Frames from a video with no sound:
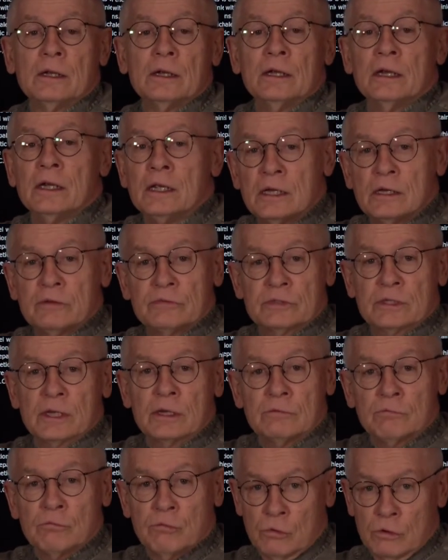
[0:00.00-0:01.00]
lives
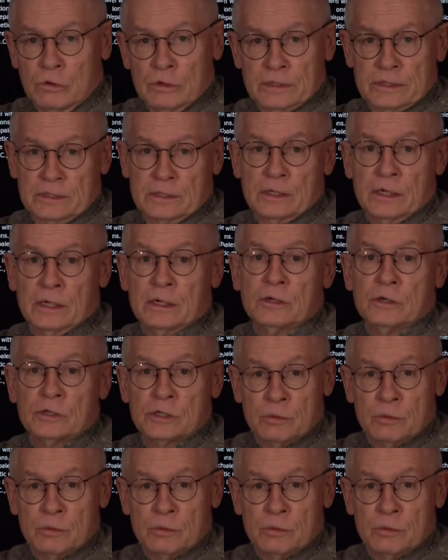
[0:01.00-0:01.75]
and works in